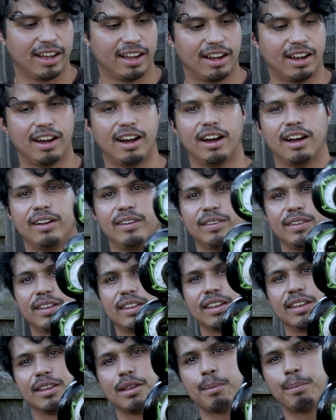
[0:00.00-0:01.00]

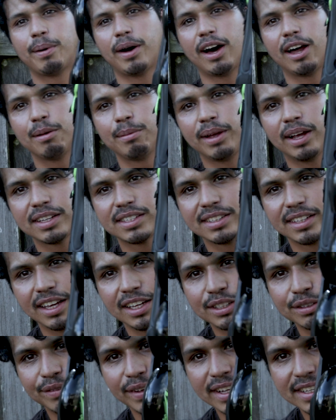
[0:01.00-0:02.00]
Bottom has
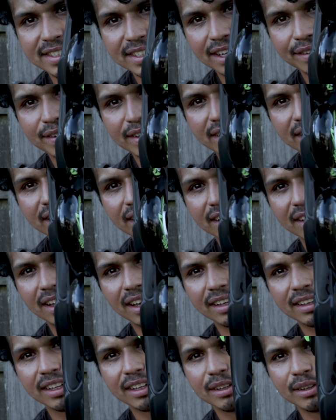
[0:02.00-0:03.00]
nice vents and everything.
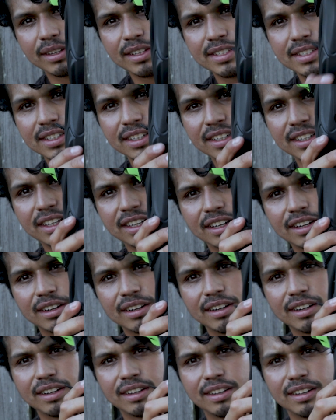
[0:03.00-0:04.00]
I think you can see it
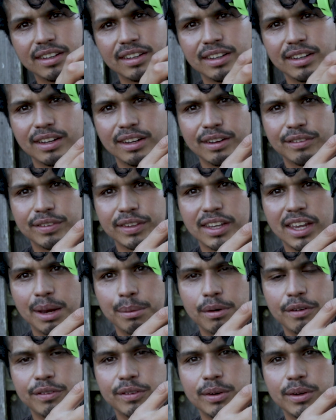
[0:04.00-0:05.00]
here if the
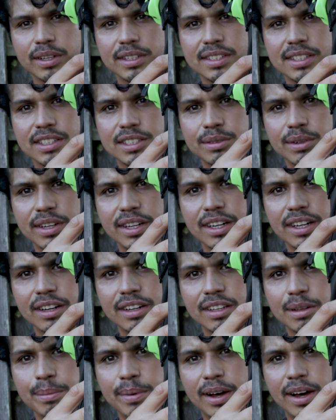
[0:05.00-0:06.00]
camera focuses. Right
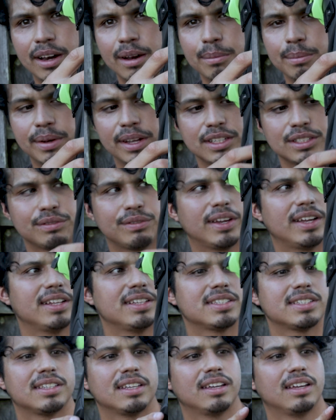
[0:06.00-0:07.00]
here in the bottom, nice
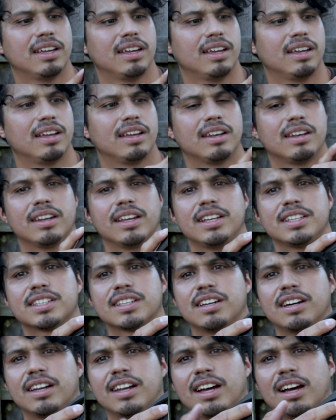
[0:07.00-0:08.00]
vents, nice
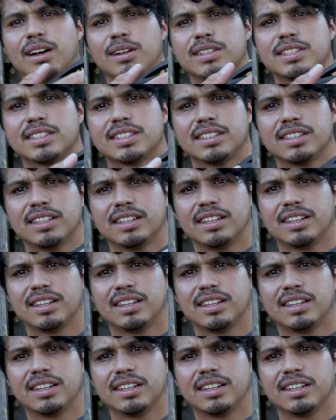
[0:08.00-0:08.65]
cutouts.